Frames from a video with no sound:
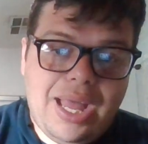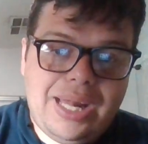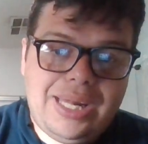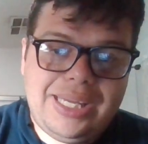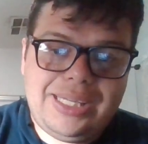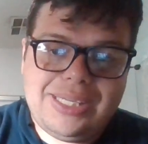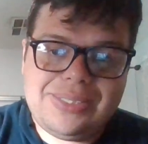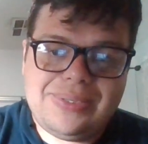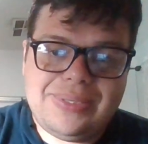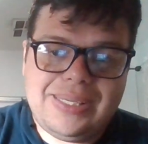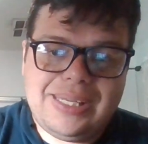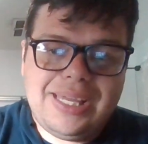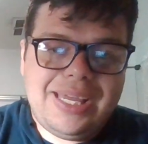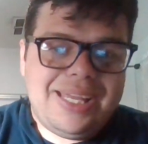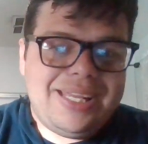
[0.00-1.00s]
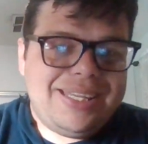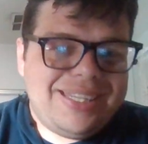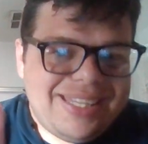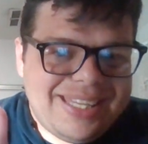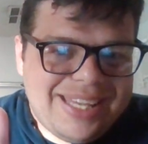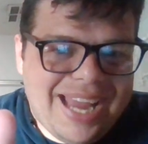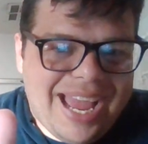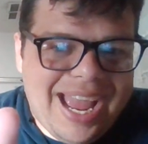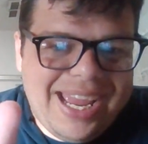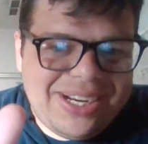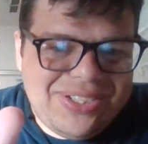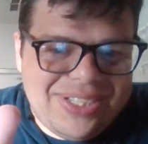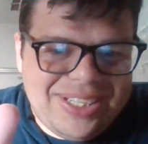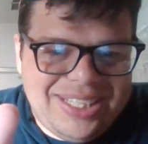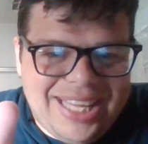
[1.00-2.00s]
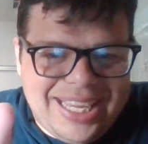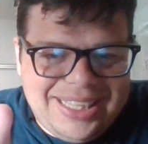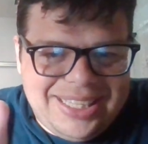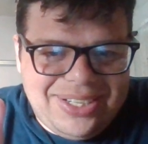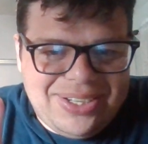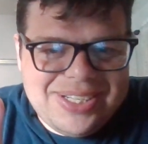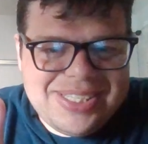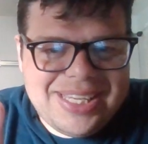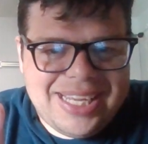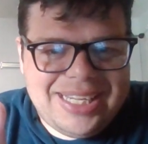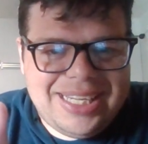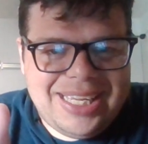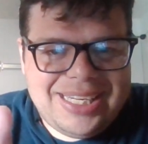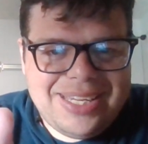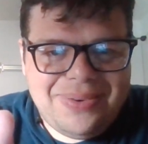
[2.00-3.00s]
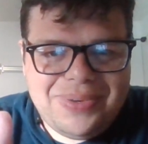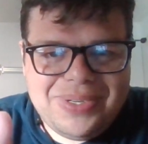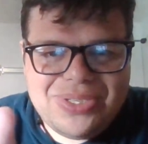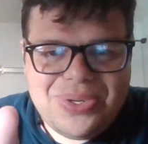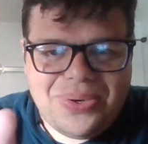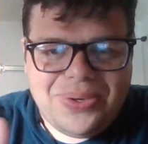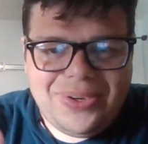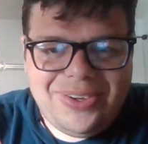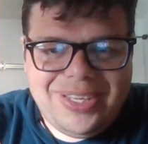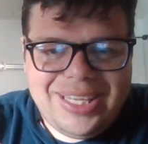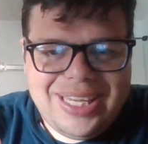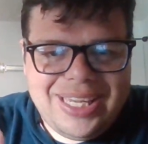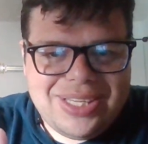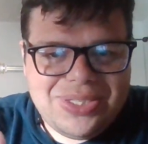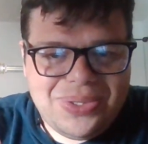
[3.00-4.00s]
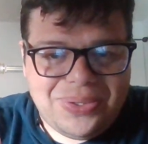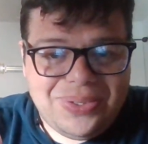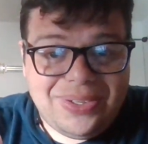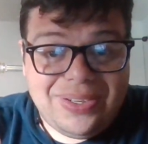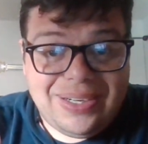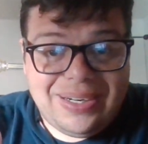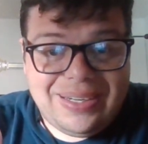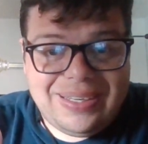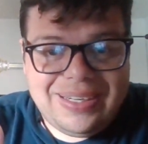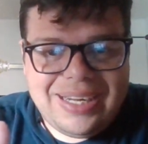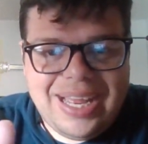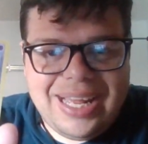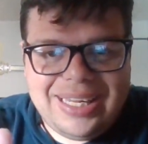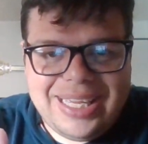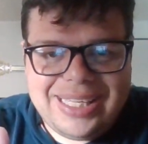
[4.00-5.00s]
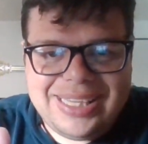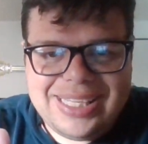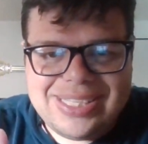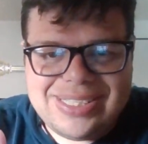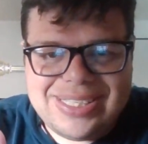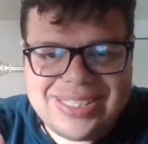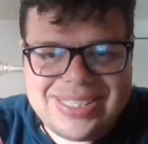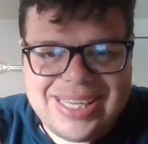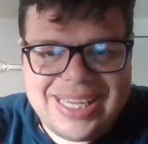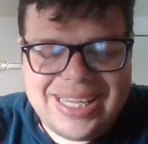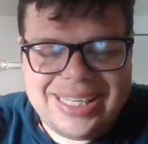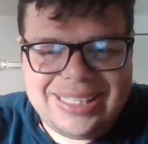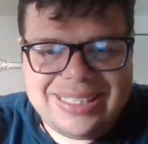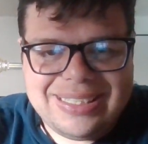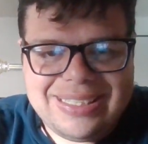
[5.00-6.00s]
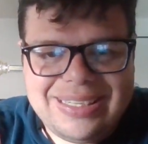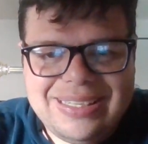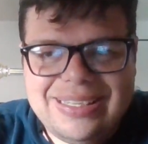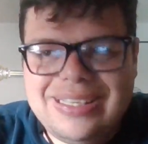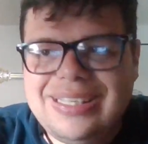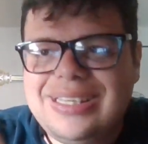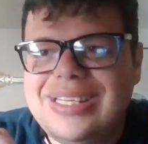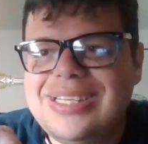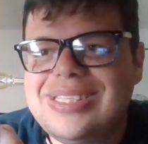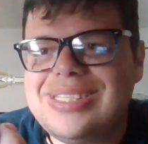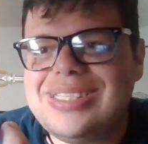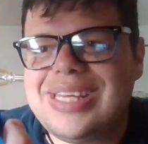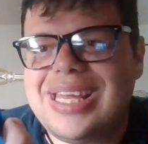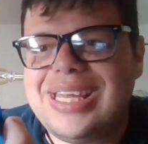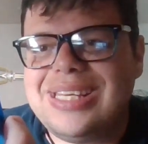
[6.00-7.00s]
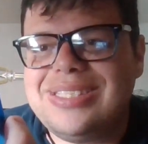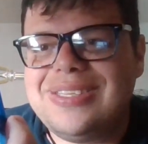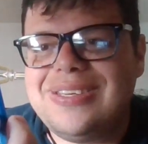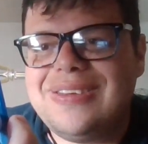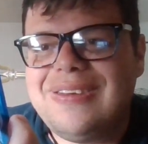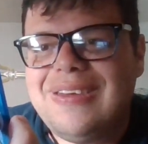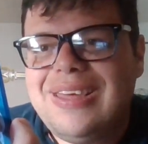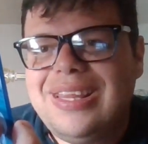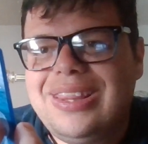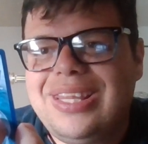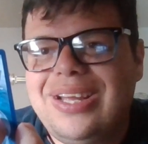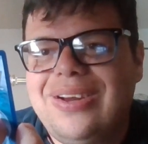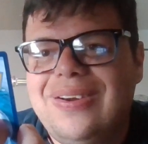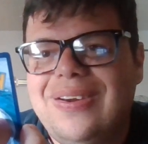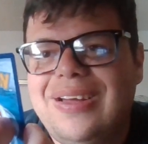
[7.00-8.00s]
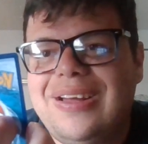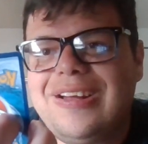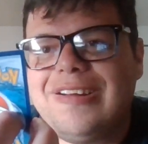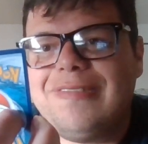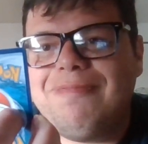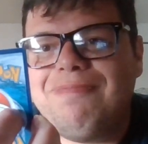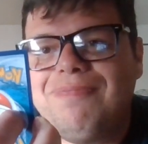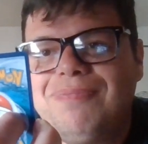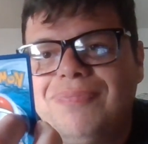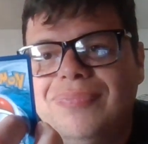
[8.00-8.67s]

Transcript: I like this. I actually like their design they did with Zorua and Zoroark. I like these design. These designs, uh, they're, um,